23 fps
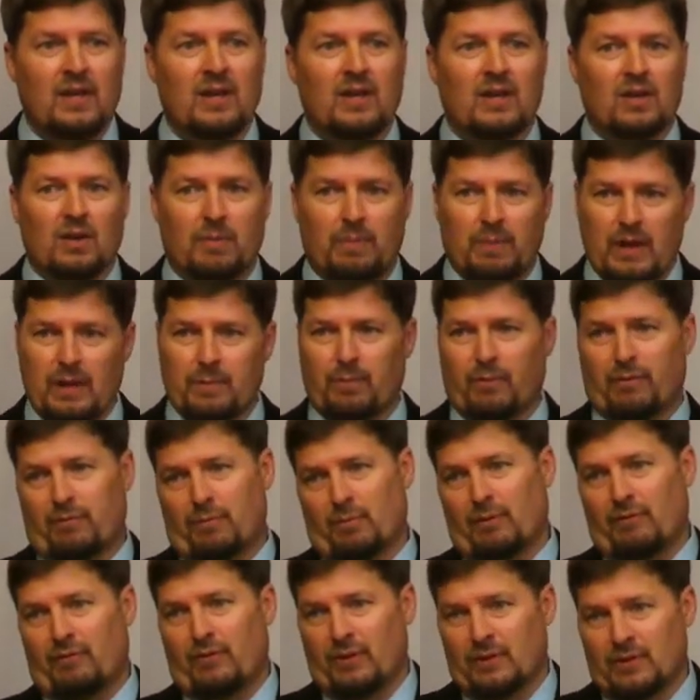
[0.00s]
the people from
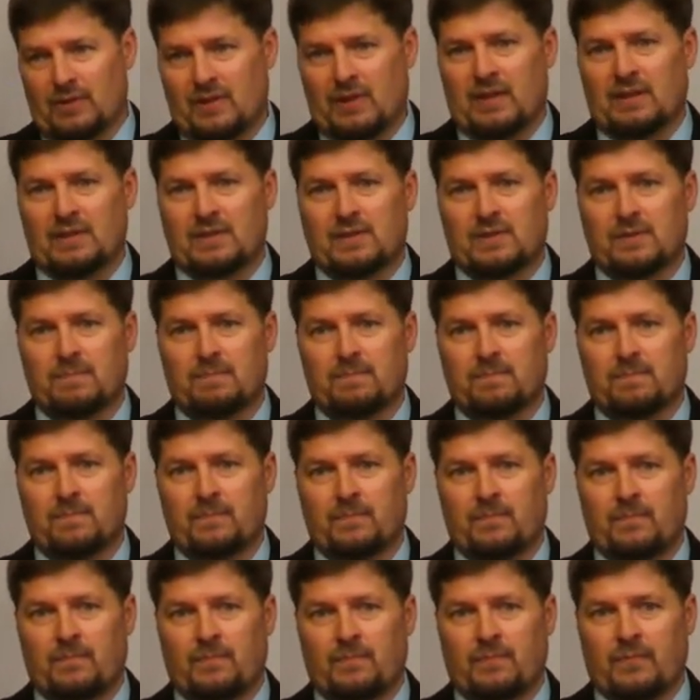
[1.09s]
the Philistines.
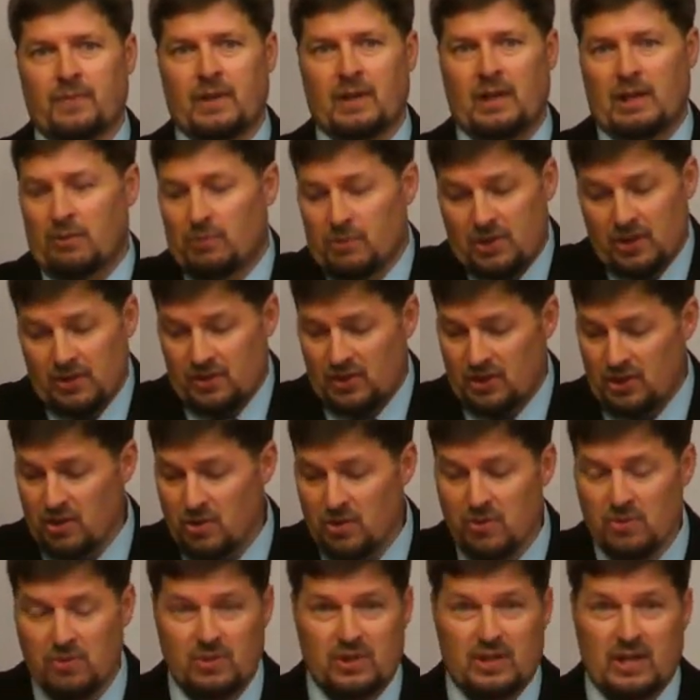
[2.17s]
He was just
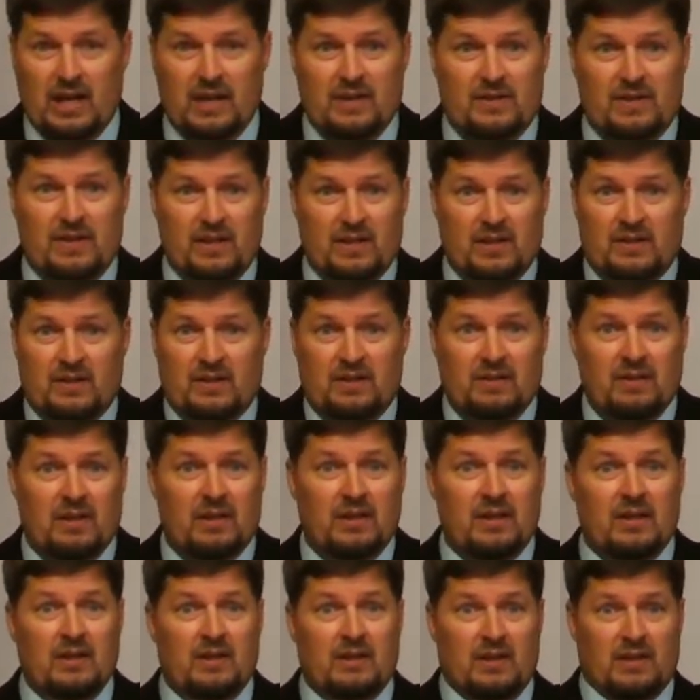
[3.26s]
used as this,
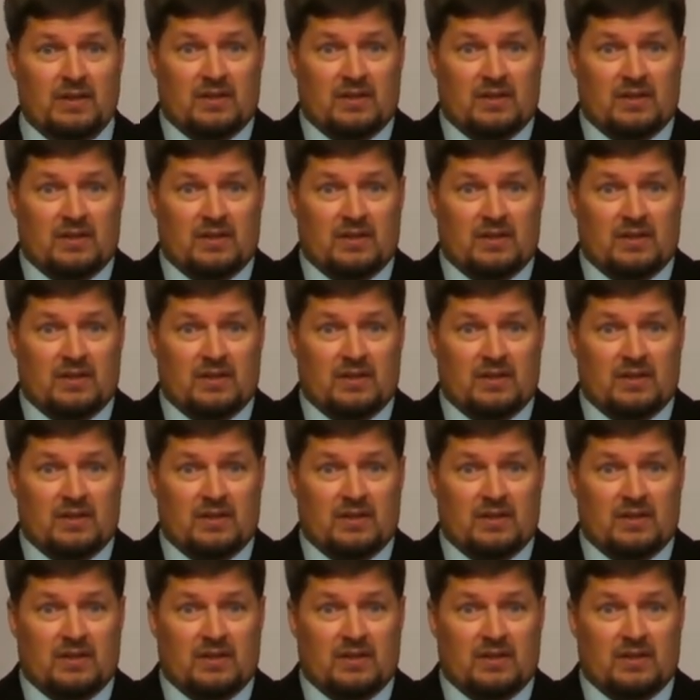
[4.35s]
this